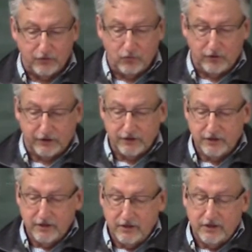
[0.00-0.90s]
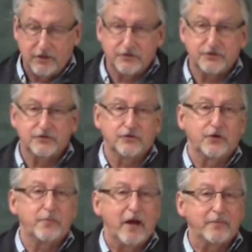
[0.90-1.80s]
work. Here's the
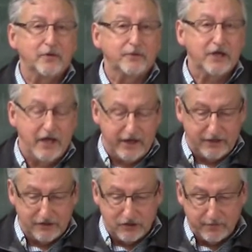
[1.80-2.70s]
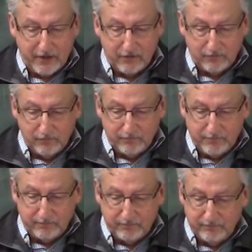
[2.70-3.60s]
story, Popular Mechanics. It's about a,
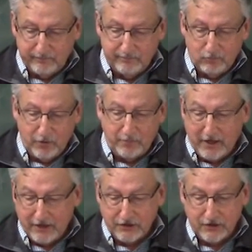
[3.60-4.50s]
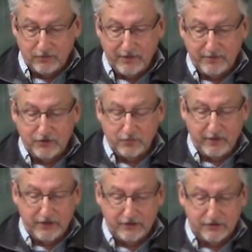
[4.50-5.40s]
one page here, maybe two
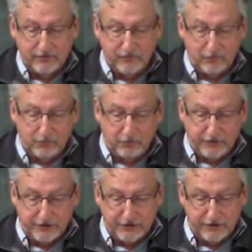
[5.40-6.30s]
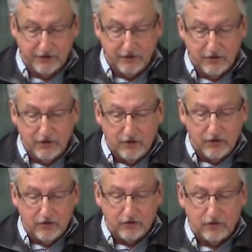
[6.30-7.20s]
pages if it were printed.
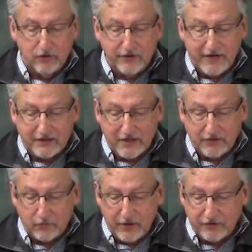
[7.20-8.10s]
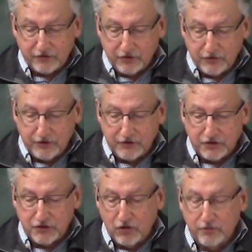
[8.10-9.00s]
Early that day, the weather turned and the
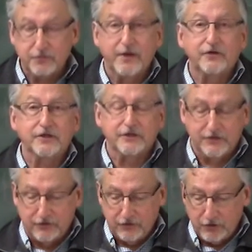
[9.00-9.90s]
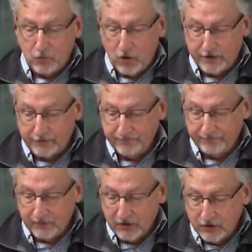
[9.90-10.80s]
snow was melting into dirty water.
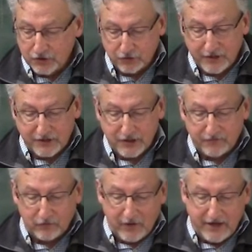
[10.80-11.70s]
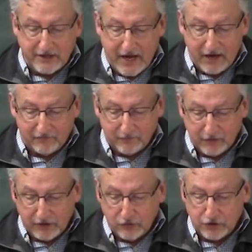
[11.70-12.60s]
Streaks of it ran down from
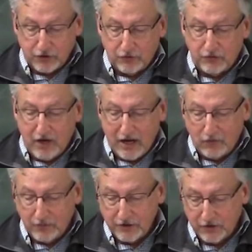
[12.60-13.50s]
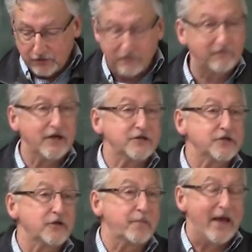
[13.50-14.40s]
the little shoulder-high window that
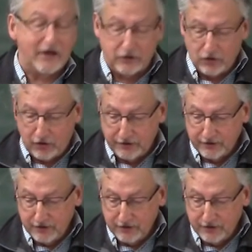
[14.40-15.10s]
faced the backyard.